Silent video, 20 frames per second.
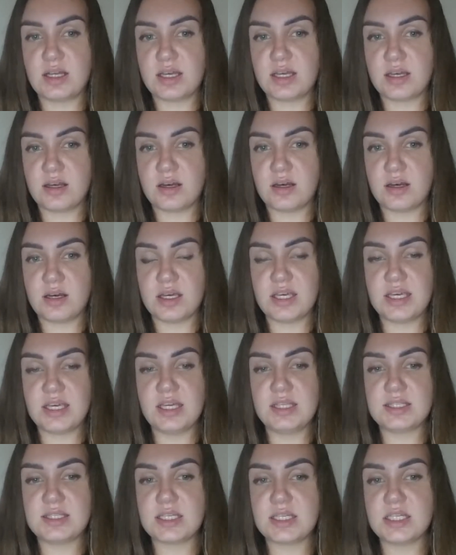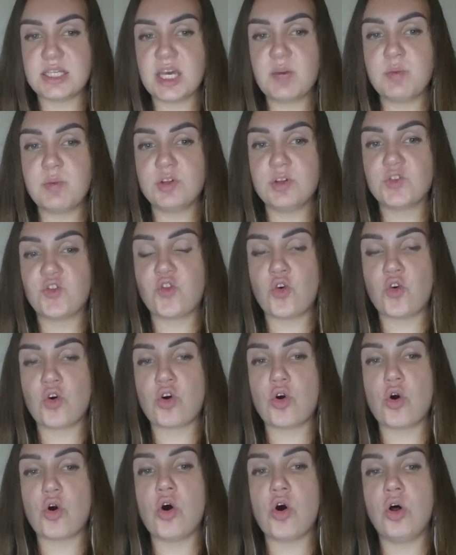it's enabled
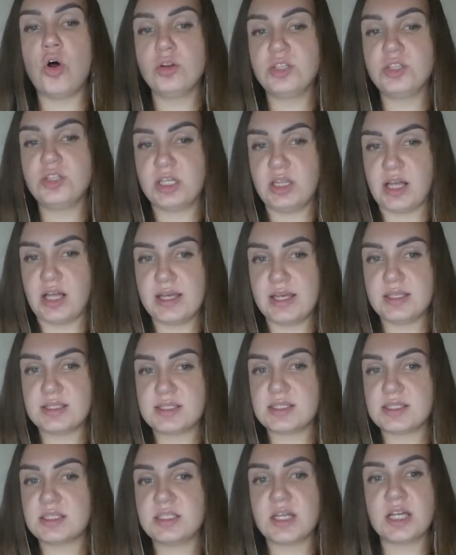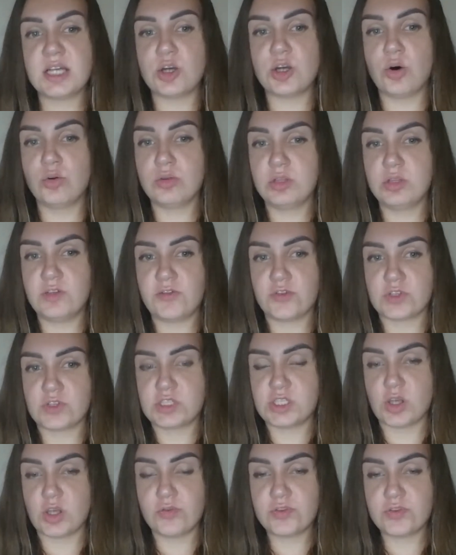for all declines, not only for
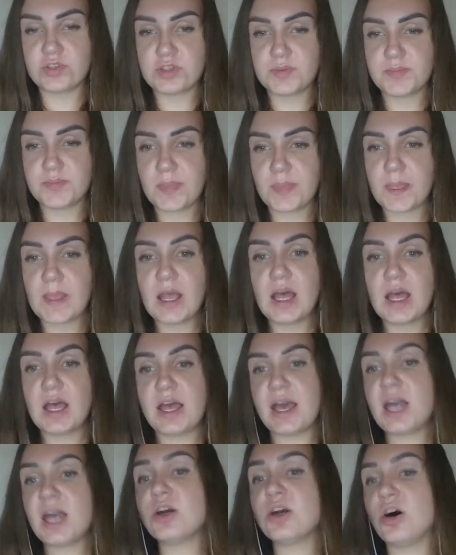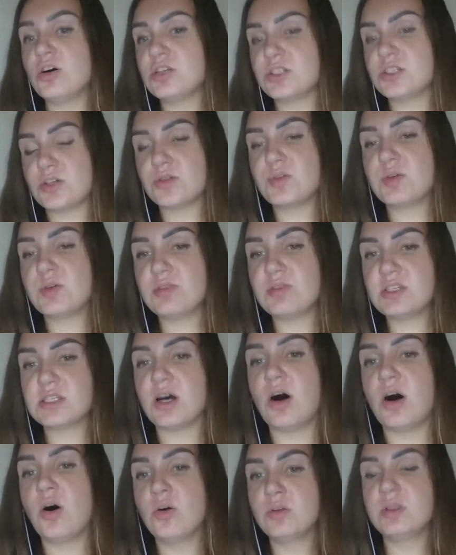soft. And also there is
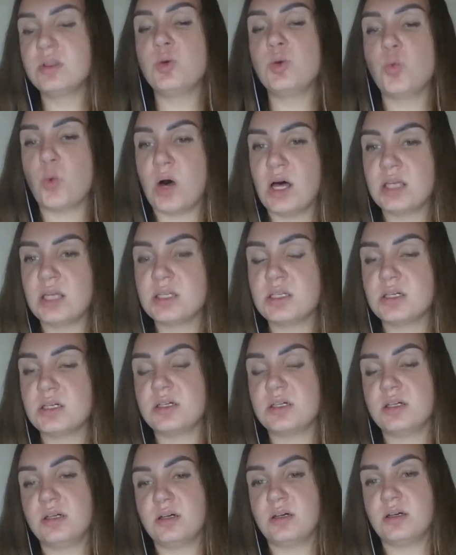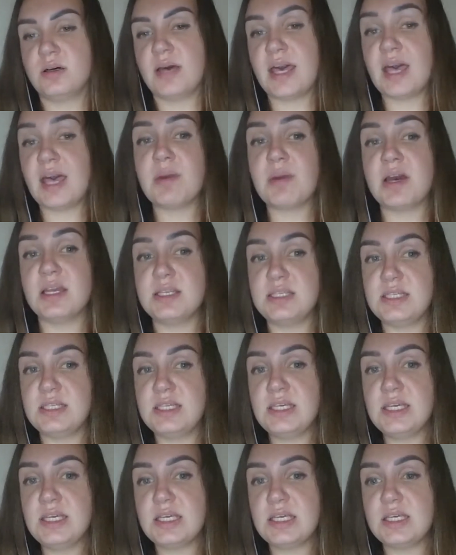only one MID
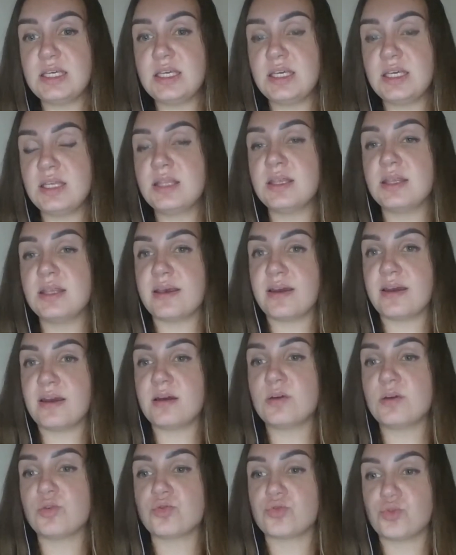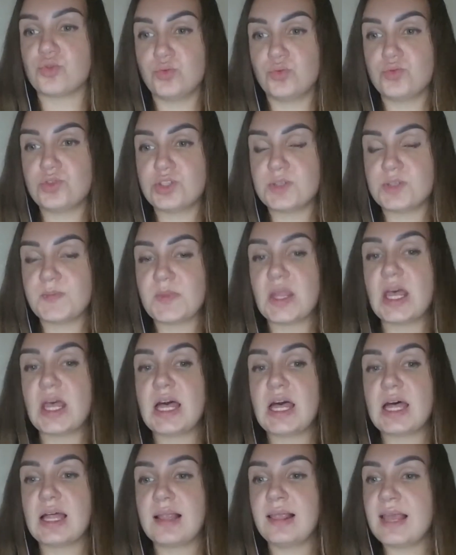in the rules.
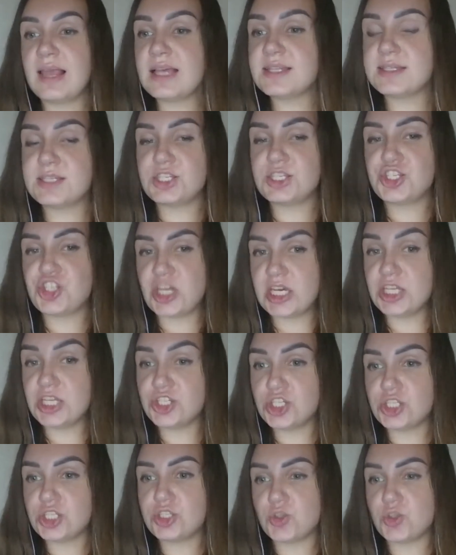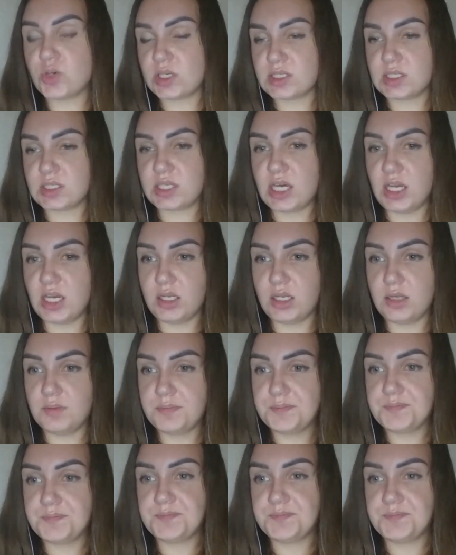Let's change it to cascading.